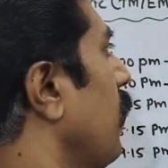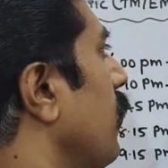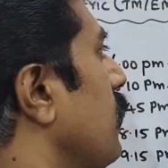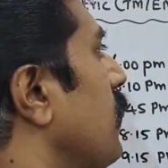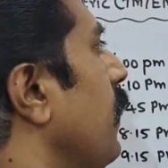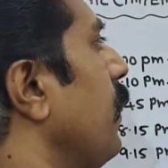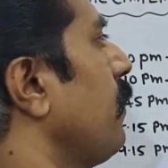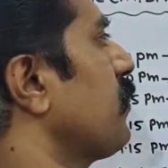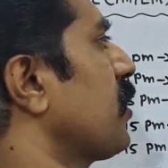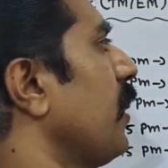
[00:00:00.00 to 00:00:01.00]

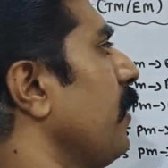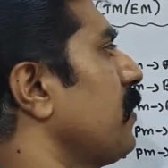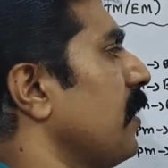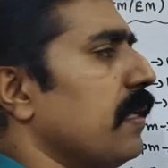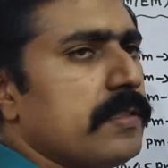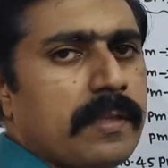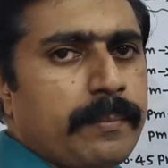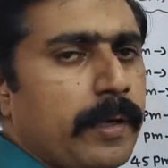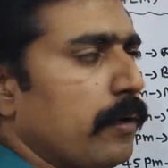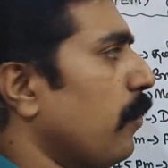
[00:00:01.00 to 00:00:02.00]
Centum study challenge. We
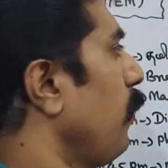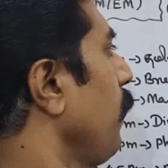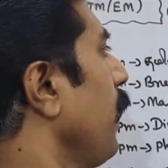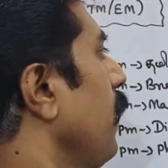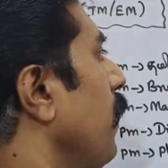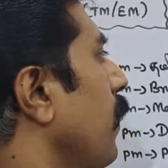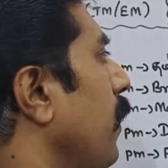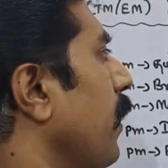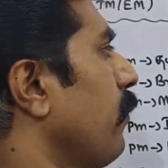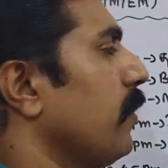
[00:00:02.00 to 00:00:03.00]
are going
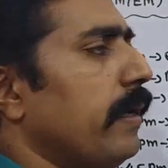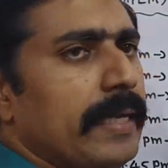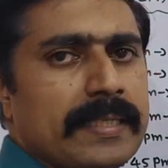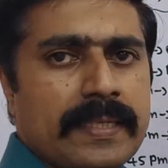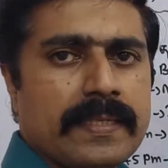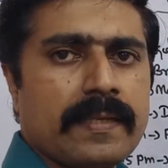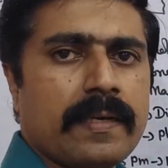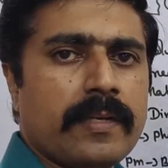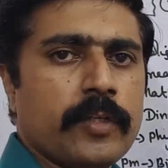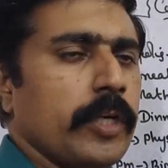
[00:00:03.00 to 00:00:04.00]
to talk day 6
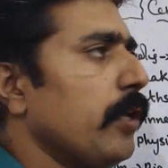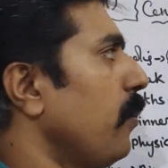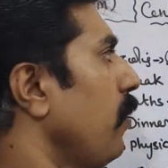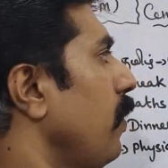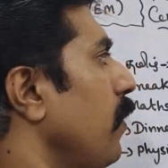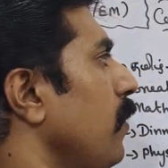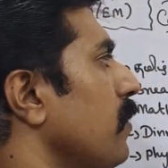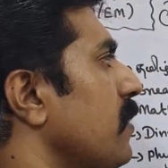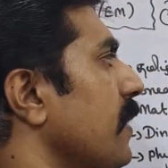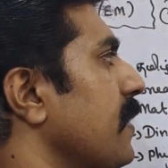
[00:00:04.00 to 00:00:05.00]
schedule.
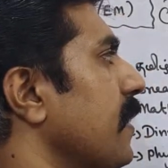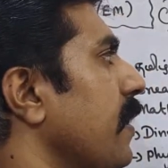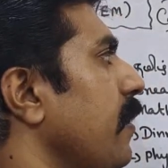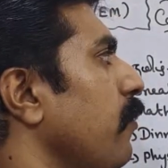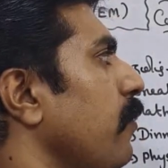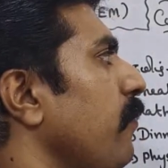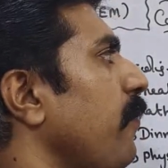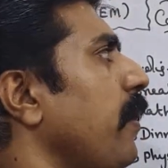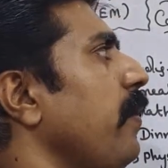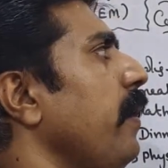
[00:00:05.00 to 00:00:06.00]
600 is
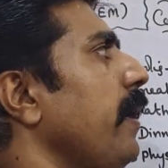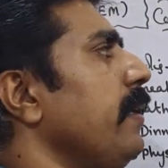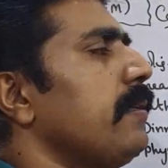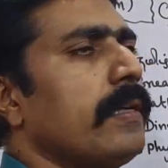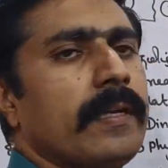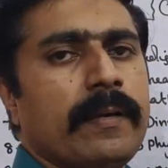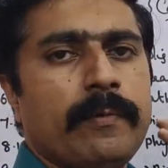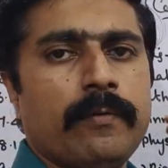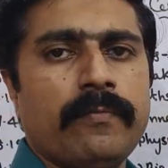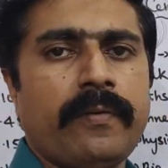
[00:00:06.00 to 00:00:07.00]
580 and
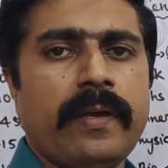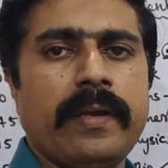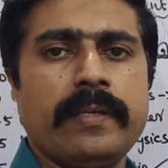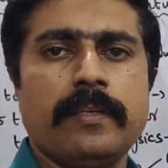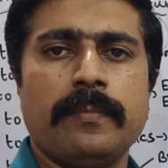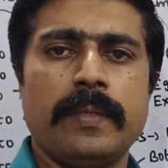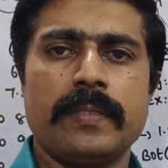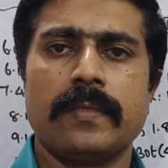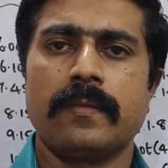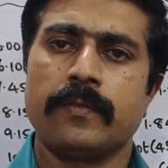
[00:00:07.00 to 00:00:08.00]
above, 580
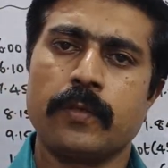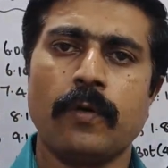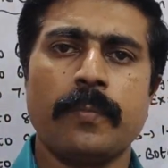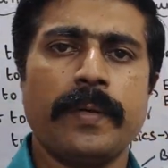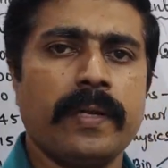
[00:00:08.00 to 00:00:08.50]
plus score